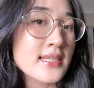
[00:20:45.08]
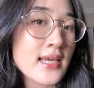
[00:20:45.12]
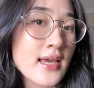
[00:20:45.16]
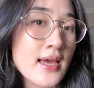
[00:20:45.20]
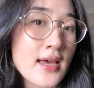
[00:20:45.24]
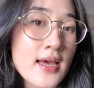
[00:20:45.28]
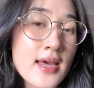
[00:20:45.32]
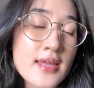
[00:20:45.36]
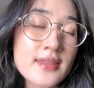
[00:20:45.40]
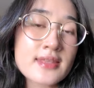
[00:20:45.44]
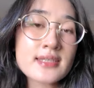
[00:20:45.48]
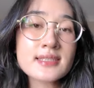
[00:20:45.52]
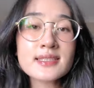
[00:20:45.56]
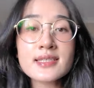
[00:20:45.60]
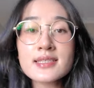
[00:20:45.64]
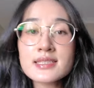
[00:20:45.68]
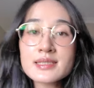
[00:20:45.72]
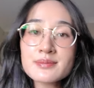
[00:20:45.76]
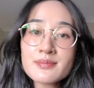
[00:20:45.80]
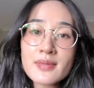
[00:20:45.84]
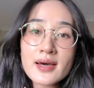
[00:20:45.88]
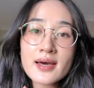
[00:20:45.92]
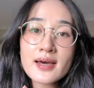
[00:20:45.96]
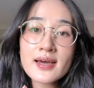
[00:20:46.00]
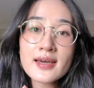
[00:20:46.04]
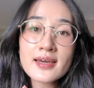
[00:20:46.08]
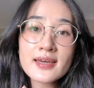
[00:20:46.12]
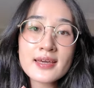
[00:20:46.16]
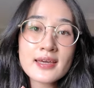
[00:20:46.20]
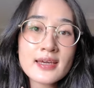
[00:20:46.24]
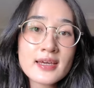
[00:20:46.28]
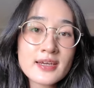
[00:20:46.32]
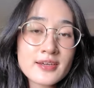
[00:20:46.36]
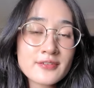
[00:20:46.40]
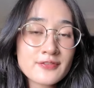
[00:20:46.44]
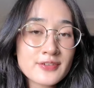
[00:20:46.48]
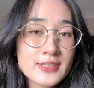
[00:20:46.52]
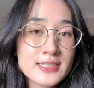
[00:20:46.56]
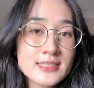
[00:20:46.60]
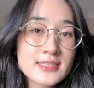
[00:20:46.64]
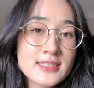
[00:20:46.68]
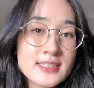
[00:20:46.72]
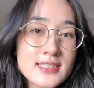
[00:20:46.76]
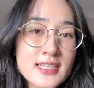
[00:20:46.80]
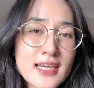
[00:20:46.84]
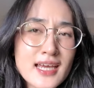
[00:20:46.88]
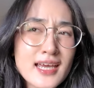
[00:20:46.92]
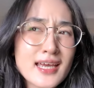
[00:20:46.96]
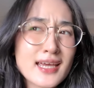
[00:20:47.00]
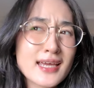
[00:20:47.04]
Yeah, this is my
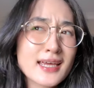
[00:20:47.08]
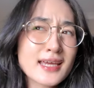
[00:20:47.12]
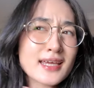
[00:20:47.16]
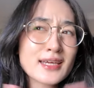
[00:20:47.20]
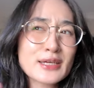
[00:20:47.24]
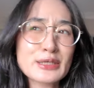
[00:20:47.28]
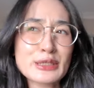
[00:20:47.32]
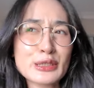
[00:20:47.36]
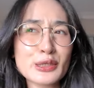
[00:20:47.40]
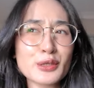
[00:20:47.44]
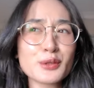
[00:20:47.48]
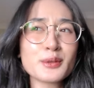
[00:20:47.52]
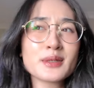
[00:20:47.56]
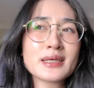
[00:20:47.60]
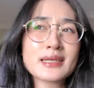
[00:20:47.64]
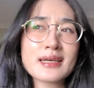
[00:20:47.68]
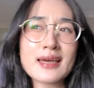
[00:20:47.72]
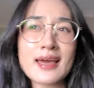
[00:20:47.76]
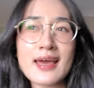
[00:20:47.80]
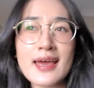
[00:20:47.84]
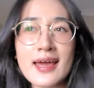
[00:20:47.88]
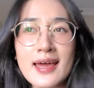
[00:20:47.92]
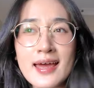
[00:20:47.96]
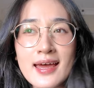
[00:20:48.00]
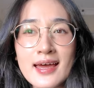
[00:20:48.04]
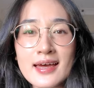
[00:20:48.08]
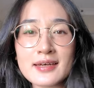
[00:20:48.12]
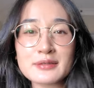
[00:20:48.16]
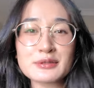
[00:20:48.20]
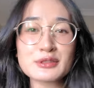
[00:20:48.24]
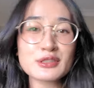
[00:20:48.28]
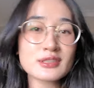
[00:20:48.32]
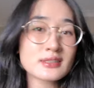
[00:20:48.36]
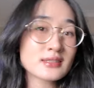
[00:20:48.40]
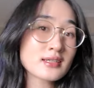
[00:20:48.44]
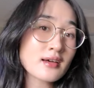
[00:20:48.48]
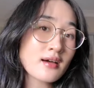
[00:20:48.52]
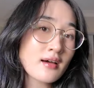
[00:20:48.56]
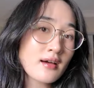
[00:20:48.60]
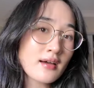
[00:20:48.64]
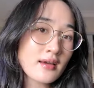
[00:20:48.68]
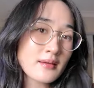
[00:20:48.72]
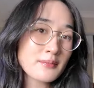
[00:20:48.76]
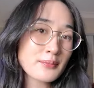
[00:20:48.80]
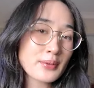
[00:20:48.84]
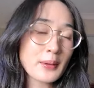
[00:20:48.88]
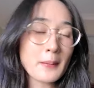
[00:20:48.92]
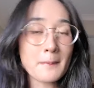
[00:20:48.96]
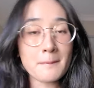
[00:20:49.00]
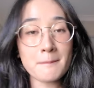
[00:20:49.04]
everyday going out
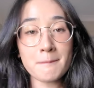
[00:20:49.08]
type